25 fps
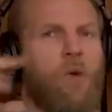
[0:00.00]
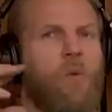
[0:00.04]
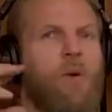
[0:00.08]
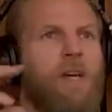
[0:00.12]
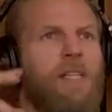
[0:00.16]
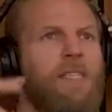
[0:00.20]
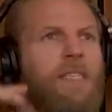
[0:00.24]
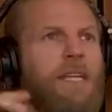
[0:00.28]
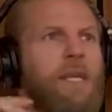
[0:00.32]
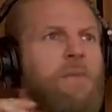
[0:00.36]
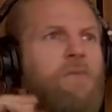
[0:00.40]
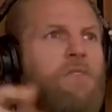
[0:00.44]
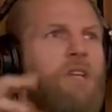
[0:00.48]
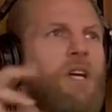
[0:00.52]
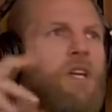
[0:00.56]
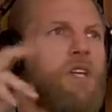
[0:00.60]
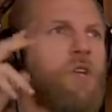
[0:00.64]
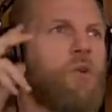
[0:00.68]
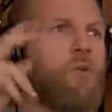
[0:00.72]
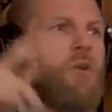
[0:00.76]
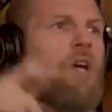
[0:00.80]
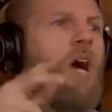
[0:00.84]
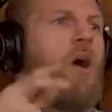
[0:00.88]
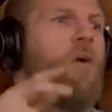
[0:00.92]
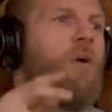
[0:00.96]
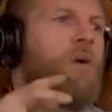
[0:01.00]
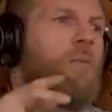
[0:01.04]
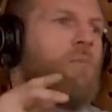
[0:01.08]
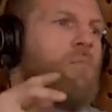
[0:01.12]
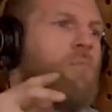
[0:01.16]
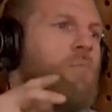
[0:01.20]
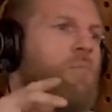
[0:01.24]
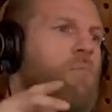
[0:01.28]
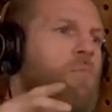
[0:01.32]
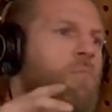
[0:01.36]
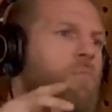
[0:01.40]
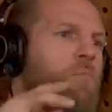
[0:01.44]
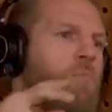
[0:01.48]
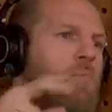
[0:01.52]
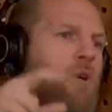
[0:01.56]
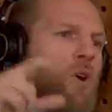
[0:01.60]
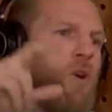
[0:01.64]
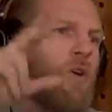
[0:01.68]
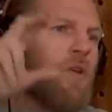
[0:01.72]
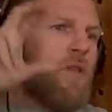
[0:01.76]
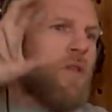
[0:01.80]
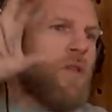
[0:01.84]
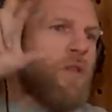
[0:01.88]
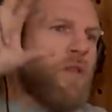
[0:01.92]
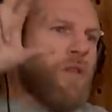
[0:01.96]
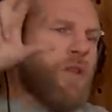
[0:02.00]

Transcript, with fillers: It always seems like you go and put